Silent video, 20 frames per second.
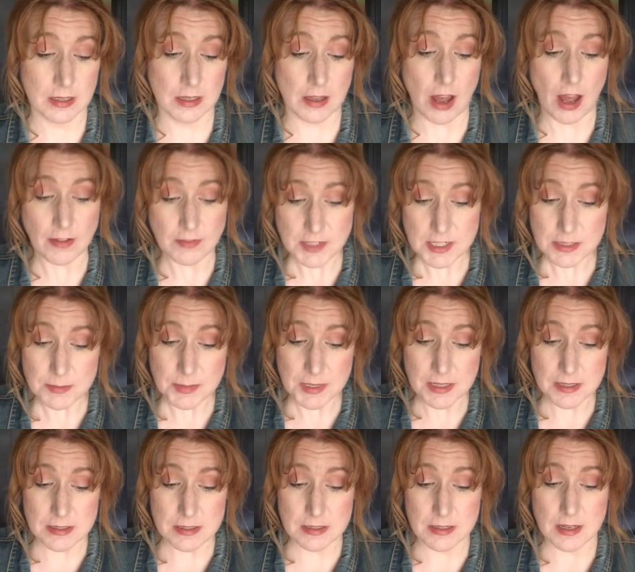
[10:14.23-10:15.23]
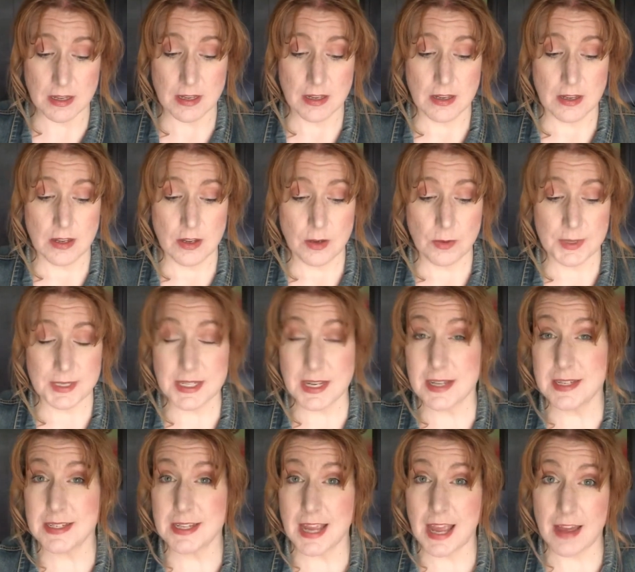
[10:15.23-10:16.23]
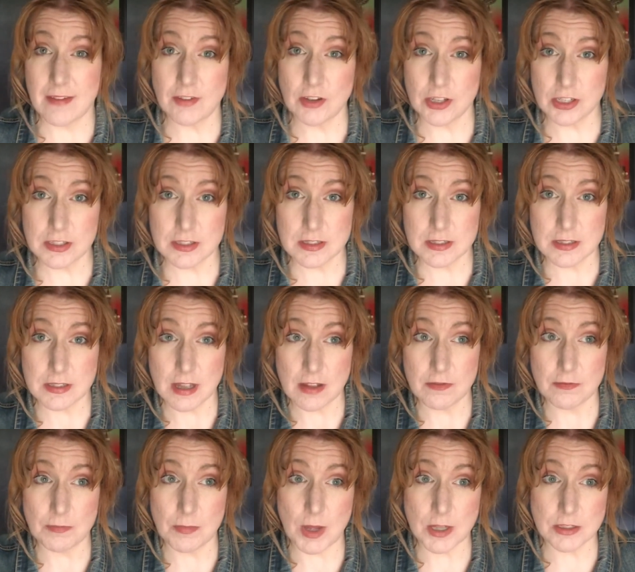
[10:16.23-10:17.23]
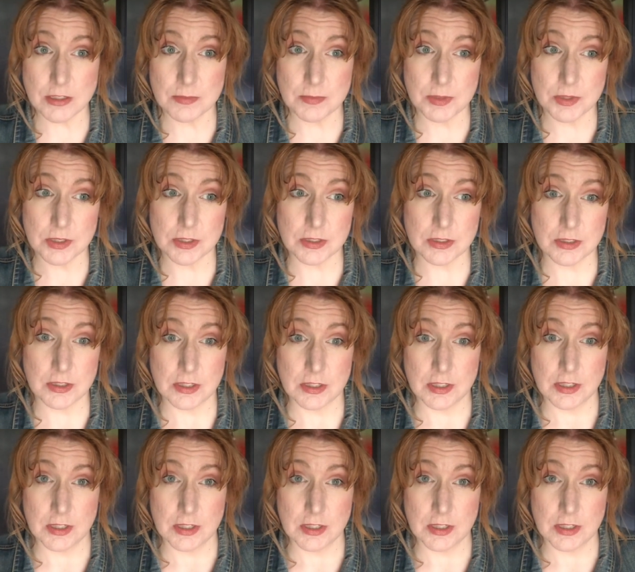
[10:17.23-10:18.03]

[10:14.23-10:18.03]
often because we tend to have hooks of multiple,